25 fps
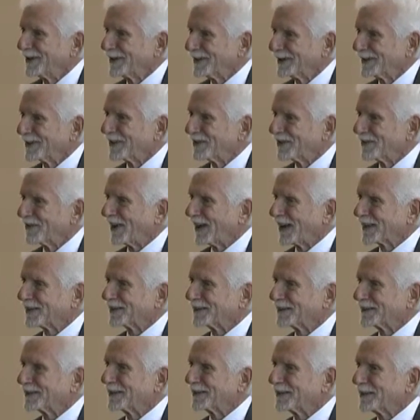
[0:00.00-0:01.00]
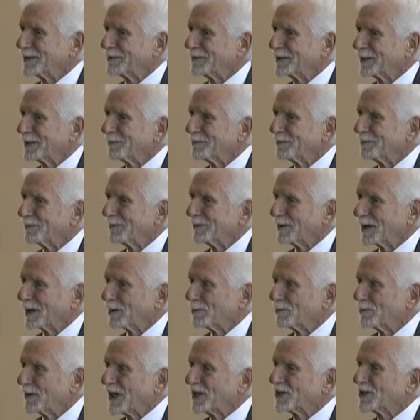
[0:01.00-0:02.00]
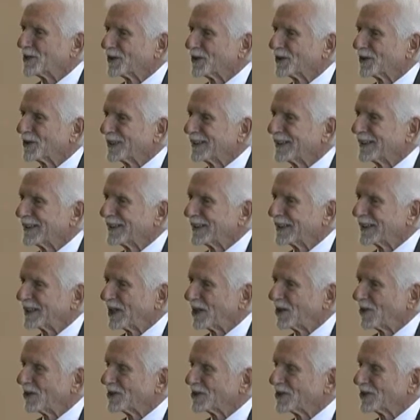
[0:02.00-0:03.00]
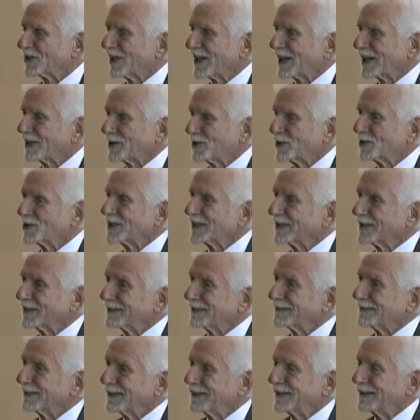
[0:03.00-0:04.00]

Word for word: Uh, the fact that the uh, uh major uh, carriers are not using it